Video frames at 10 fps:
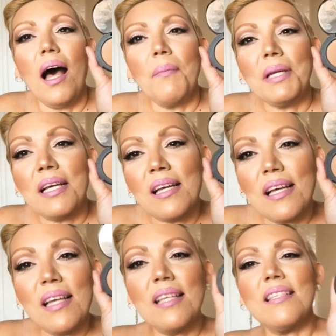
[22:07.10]

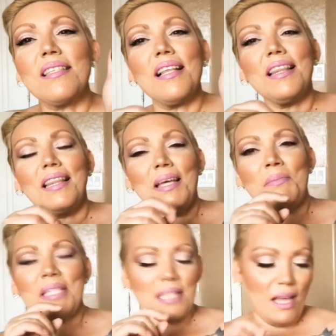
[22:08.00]
Because
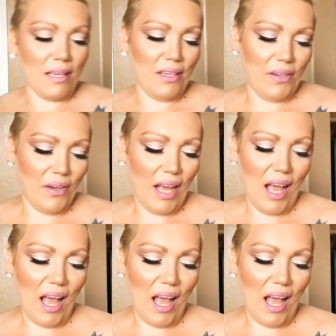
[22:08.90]
let me tell you,